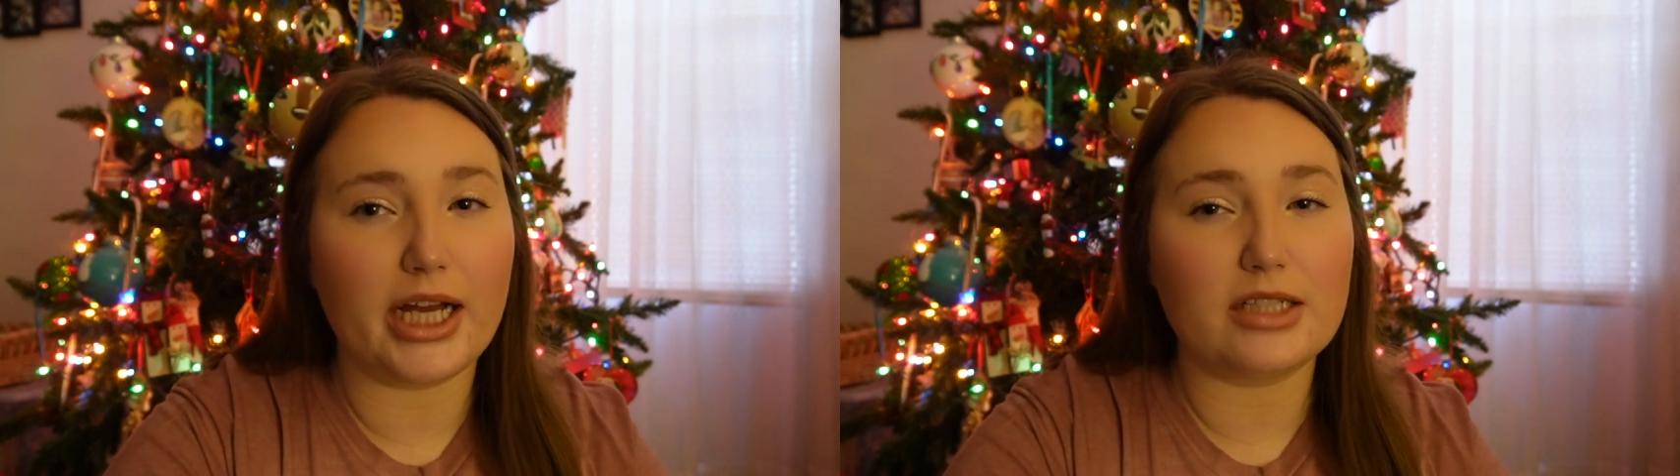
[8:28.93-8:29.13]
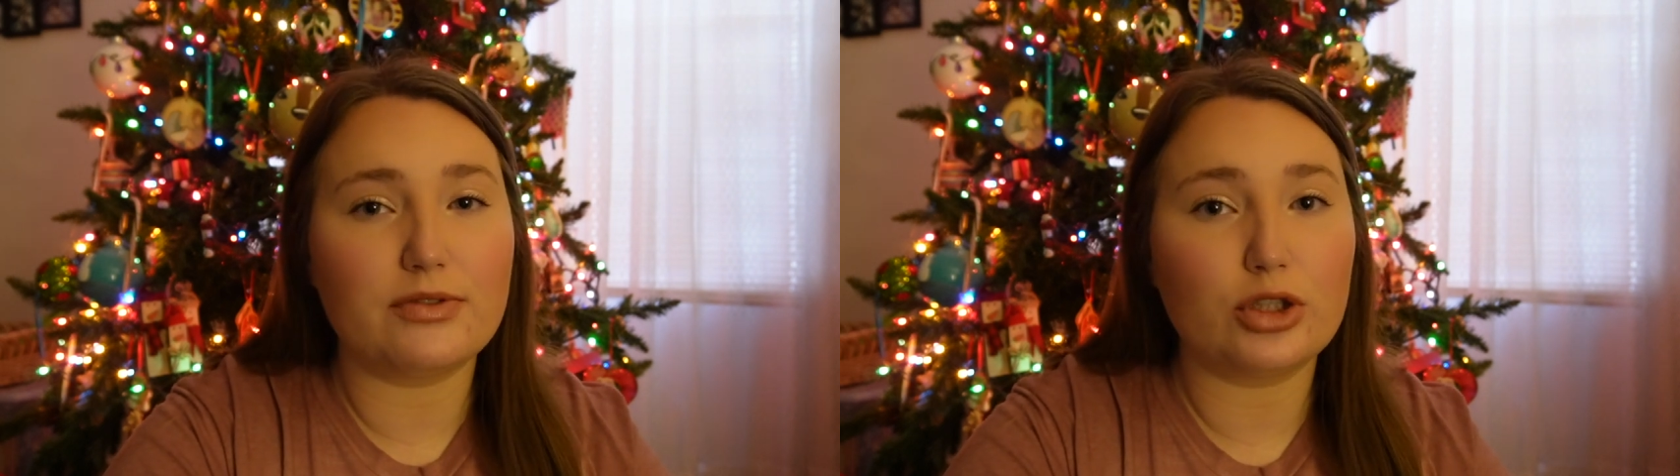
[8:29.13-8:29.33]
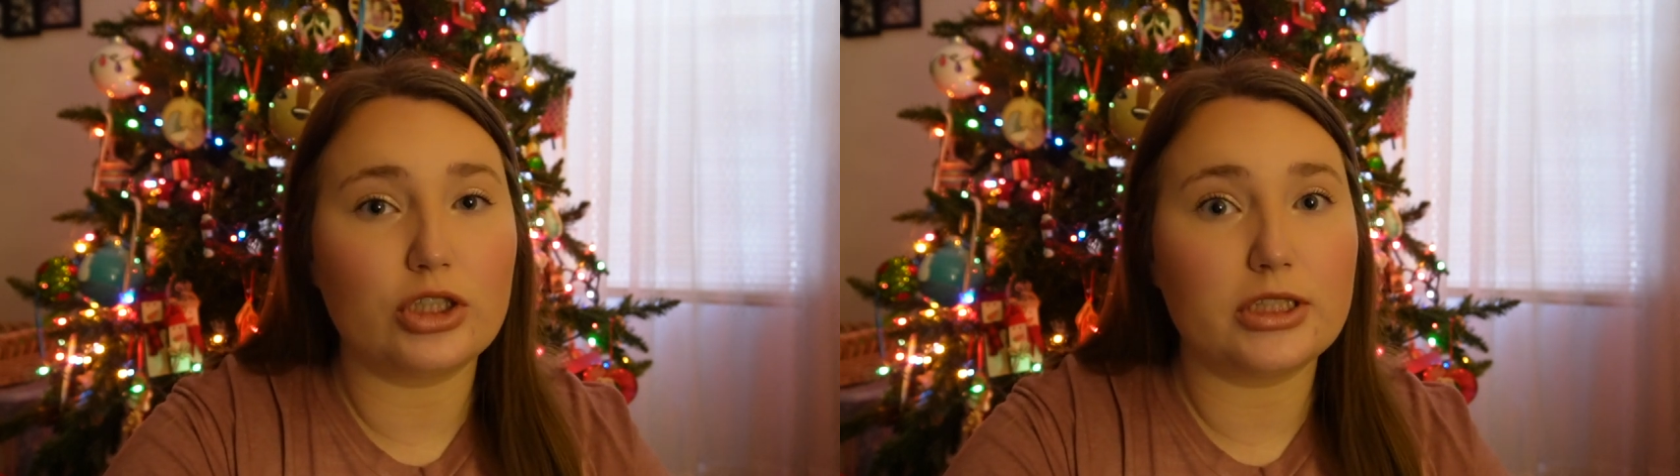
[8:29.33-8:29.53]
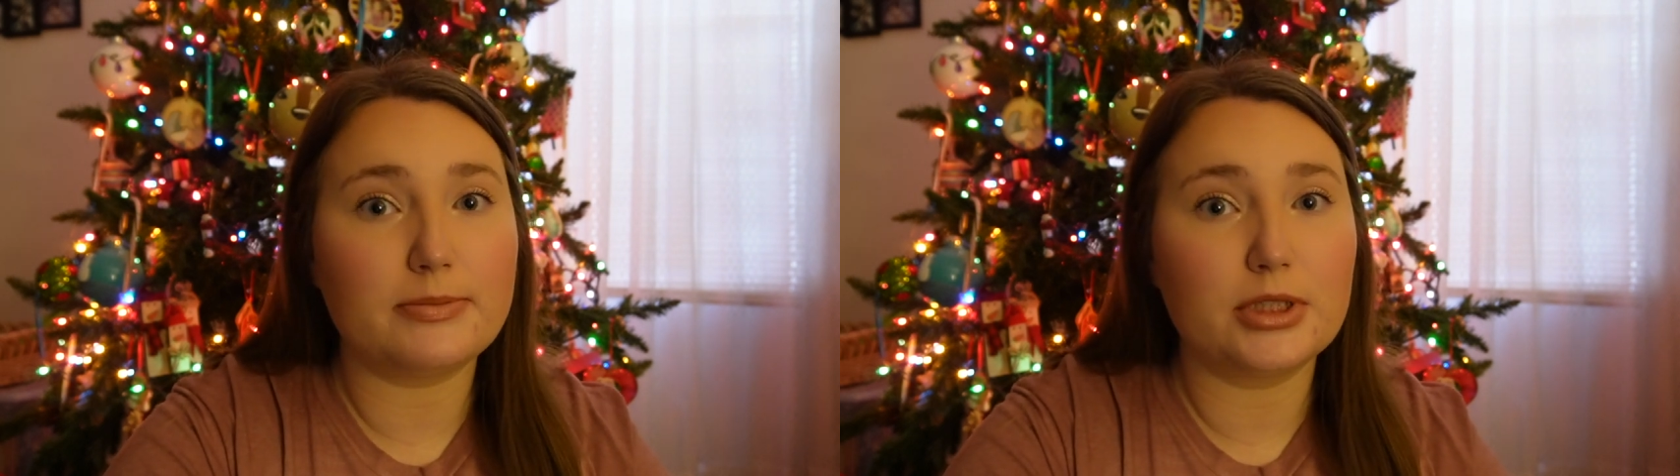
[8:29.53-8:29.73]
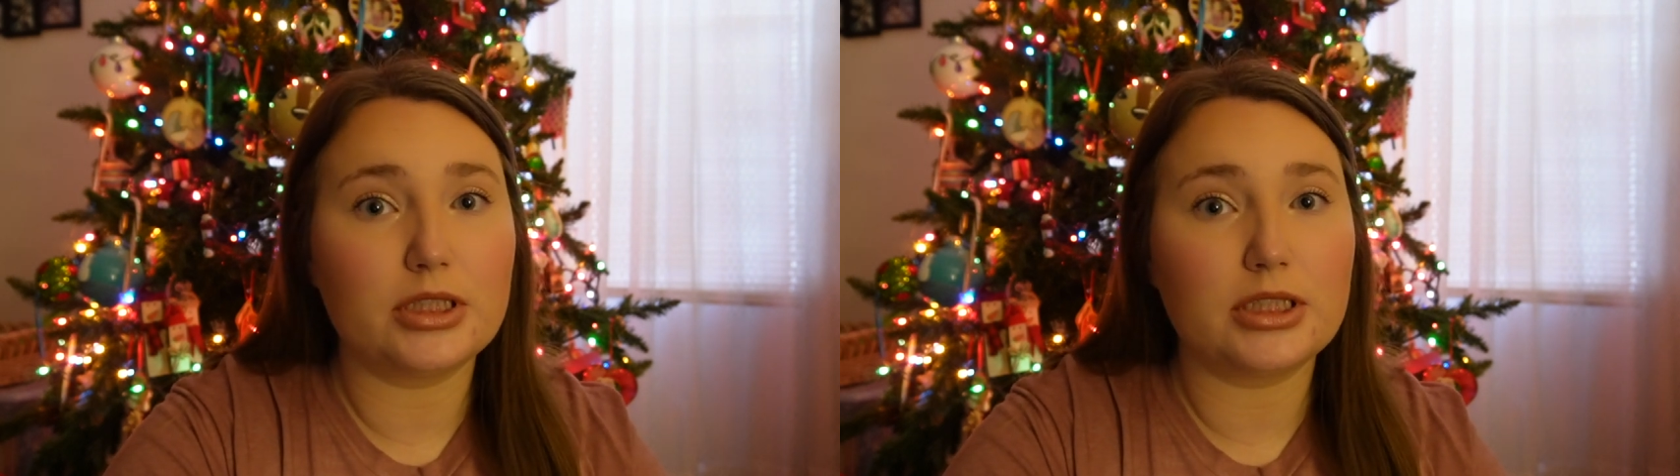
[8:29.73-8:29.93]
asked for
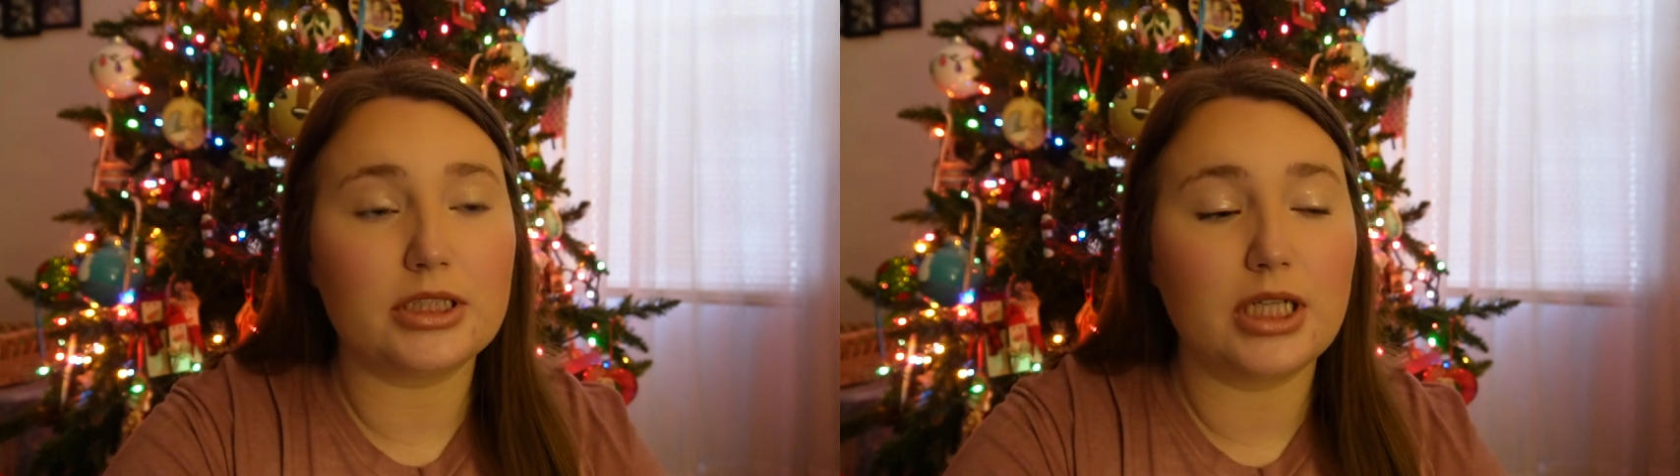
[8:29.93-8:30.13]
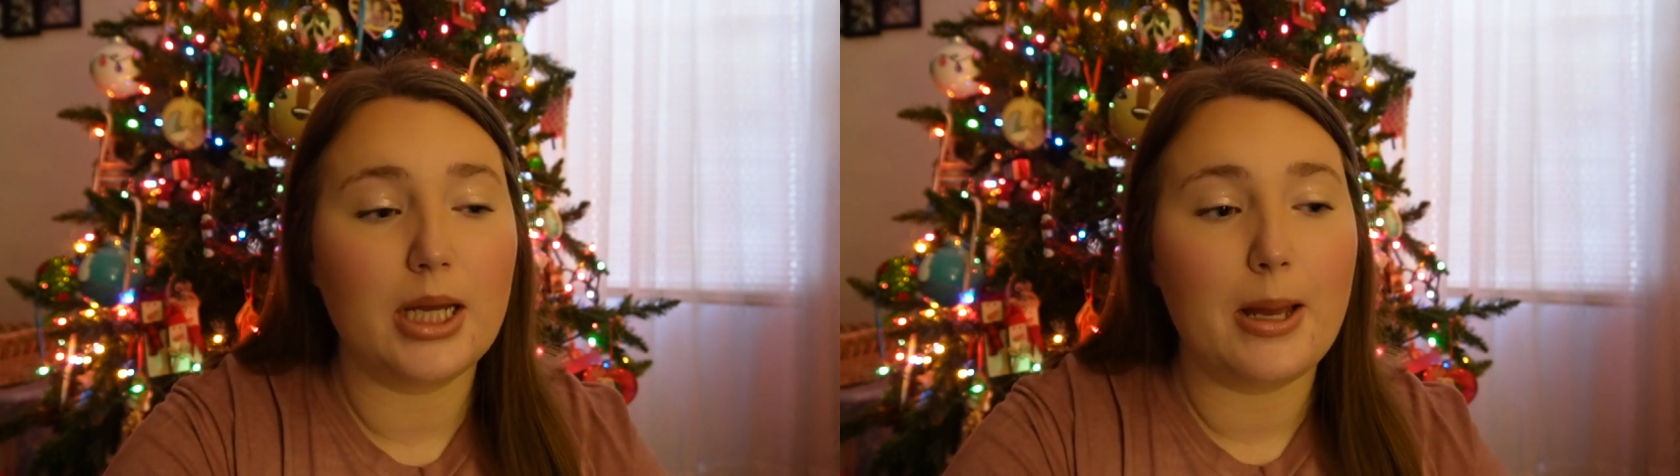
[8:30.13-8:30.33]
Christmas,